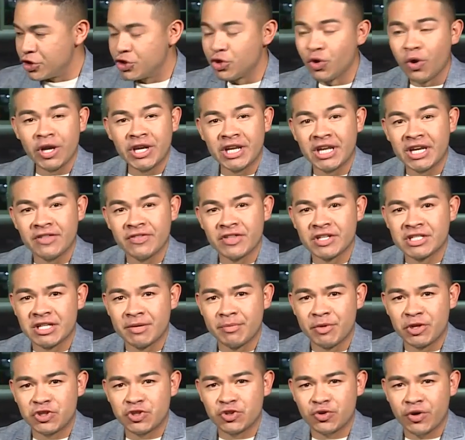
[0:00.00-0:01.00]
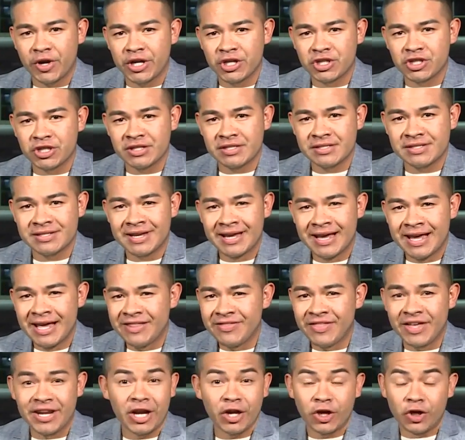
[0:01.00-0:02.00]
joined in in the demonstrations.
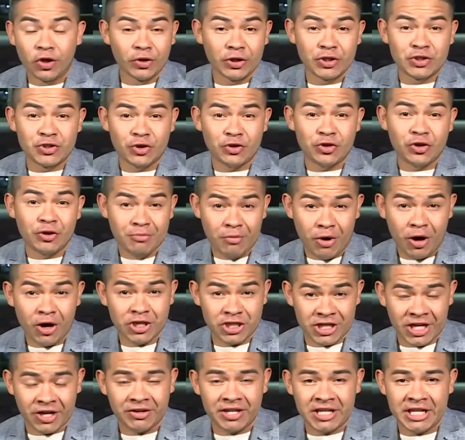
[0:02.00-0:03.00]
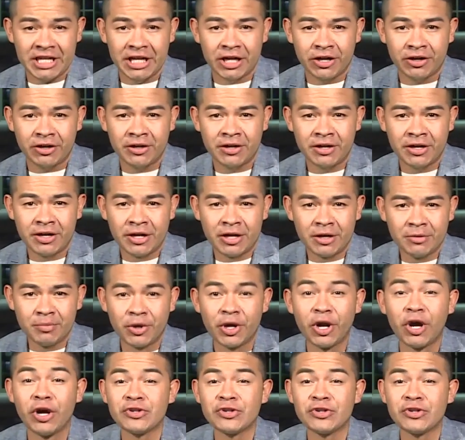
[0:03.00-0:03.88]
They not only took their march out here, but